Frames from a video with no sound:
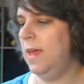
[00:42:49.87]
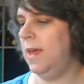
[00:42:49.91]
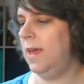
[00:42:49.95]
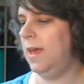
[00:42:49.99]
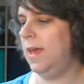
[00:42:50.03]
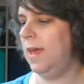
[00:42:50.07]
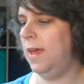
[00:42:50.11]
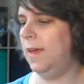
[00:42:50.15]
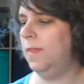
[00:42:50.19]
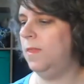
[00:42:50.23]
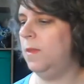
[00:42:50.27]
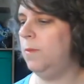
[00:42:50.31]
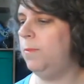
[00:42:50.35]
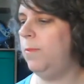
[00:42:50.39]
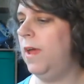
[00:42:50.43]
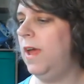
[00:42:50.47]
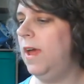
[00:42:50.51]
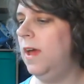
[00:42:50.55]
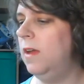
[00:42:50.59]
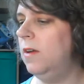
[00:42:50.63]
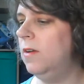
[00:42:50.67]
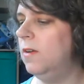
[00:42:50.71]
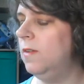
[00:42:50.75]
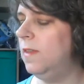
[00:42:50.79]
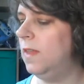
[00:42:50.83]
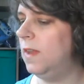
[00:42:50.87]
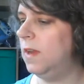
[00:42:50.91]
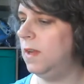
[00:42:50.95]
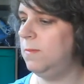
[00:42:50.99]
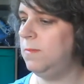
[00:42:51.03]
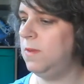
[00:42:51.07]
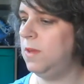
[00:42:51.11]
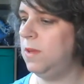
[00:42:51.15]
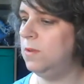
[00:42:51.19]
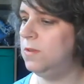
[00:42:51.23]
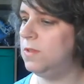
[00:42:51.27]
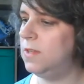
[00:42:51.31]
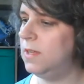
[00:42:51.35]
And the pattern that I'm
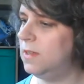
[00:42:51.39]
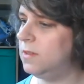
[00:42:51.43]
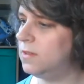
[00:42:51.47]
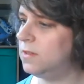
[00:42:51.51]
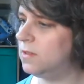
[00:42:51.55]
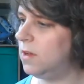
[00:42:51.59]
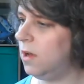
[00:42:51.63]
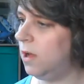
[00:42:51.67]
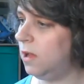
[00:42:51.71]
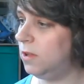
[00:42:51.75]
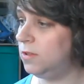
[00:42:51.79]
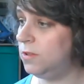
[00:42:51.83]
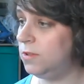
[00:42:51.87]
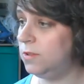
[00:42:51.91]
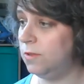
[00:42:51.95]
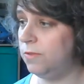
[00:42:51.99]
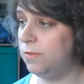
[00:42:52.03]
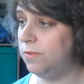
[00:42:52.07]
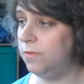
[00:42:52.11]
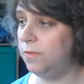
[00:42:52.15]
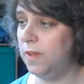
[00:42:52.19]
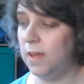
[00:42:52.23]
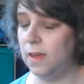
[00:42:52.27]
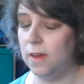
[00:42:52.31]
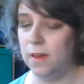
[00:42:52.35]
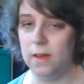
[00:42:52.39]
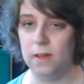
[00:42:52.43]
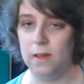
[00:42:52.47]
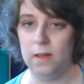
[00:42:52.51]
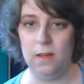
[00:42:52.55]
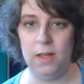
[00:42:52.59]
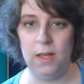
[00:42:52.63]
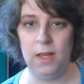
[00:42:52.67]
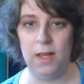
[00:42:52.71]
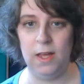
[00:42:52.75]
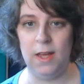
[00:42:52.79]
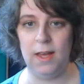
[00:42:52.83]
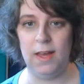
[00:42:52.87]
using is called Sophia,
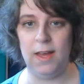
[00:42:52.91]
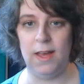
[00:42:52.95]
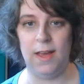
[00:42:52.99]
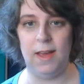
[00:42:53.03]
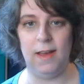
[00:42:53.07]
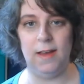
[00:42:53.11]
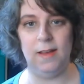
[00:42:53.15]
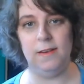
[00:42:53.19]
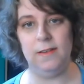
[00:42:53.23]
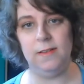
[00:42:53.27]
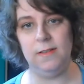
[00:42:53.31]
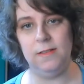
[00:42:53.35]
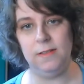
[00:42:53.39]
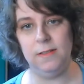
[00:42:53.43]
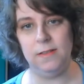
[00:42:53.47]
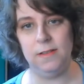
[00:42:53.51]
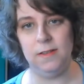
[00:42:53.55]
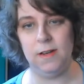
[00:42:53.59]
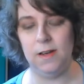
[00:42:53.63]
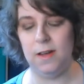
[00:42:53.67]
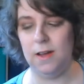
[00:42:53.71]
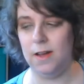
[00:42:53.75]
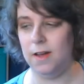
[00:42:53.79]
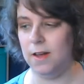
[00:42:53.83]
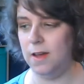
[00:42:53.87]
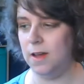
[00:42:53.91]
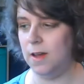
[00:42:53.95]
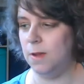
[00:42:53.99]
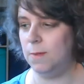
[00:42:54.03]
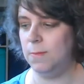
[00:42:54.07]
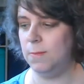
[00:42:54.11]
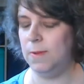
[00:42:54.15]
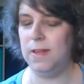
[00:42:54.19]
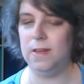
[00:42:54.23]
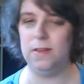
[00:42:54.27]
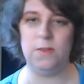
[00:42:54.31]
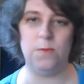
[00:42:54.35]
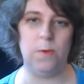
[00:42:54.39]
and I
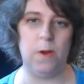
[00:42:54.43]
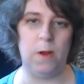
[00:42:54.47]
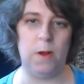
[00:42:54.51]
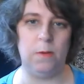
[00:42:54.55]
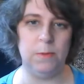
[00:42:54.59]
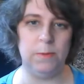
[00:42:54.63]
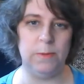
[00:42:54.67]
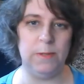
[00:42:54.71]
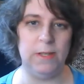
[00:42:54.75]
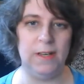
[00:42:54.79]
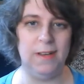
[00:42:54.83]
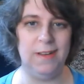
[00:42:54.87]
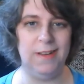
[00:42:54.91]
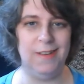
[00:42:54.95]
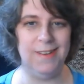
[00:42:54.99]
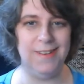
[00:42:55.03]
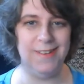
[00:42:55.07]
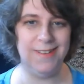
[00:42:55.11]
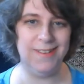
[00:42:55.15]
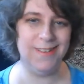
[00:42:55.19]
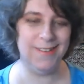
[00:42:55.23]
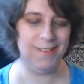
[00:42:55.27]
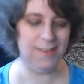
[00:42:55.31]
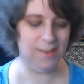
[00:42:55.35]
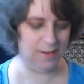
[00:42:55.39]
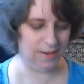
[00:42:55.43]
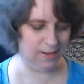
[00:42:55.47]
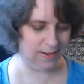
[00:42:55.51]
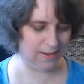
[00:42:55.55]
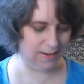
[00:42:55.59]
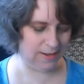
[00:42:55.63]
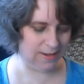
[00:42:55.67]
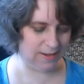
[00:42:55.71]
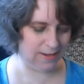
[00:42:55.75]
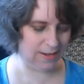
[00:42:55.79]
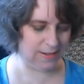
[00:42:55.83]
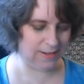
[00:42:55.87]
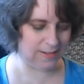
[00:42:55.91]
mean,
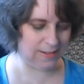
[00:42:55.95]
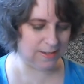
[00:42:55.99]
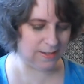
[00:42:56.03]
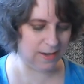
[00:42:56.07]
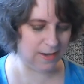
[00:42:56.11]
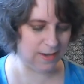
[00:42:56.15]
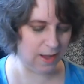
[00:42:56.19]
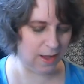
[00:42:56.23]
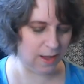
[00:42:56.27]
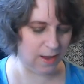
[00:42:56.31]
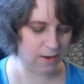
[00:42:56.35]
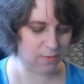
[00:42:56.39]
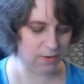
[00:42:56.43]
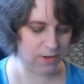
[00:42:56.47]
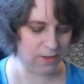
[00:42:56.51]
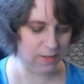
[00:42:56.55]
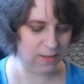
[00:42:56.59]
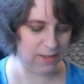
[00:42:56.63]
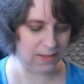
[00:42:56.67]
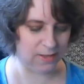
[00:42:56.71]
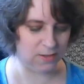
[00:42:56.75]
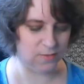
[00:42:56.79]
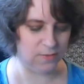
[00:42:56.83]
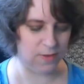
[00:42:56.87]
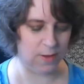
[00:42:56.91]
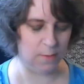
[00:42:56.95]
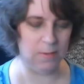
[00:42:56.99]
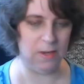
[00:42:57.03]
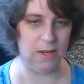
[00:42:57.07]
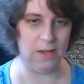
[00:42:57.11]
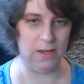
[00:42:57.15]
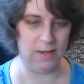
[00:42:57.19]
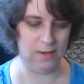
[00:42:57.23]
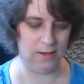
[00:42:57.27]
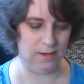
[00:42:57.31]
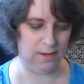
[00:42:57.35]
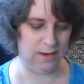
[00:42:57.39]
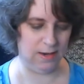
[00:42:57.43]
it's not really as
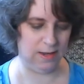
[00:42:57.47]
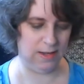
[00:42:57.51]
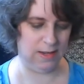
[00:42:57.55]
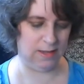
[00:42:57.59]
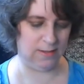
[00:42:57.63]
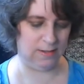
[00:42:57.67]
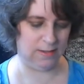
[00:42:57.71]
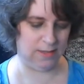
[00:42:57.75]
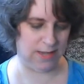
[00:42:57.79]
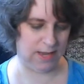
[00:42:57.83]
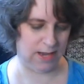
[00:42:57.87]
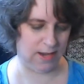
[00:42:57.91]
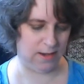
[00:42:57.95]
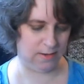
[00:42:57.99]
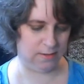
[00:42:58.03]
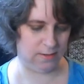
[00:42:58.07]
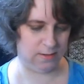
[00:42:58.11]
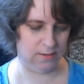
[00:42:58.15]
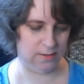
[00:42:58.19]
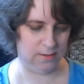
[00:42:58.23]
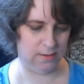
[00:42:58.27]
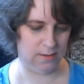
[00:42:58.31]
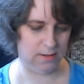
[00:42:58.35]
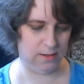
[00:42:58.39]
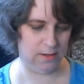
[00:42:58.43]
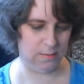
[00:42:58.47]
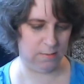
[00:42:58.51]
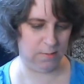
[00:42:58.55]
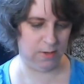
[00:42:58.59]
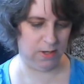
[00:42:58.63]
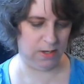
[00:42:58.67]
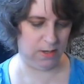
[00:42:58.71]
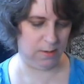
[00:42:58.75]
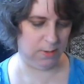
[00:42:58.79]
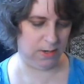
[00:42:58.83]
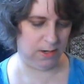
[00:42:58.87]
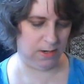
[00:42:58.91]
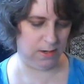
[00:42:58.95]
feminine as that, in my
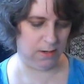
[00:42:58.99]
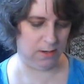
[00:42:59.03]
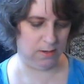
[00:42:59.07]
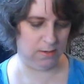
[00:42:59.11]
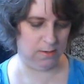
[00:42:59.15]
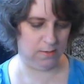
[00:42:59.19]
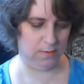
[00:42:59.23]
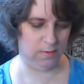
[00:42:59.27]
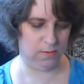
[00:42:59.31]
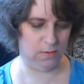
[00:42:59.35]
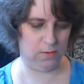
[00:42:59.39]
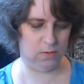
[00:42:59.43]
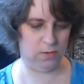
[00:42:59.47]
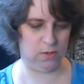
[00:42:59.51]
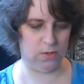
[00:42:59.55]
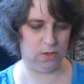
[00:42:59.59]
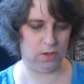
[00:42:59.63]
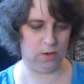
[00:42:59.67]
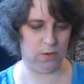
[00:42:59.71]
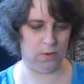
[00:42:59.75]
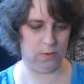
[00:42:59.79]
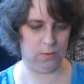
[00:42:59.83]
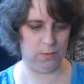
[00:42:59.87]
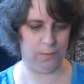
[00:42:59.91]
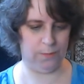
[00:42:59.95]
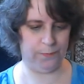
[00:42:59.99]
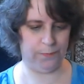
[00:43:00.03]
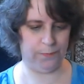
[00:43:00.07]
opinion. So